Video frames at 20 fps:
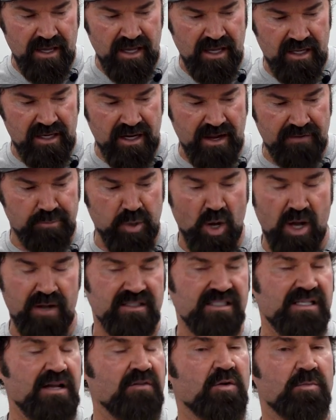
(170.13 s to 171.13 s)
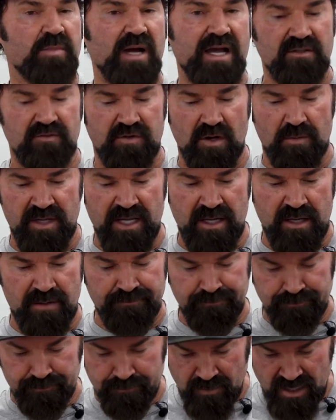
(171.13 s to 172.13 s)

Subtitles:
and I bought several bikes from him.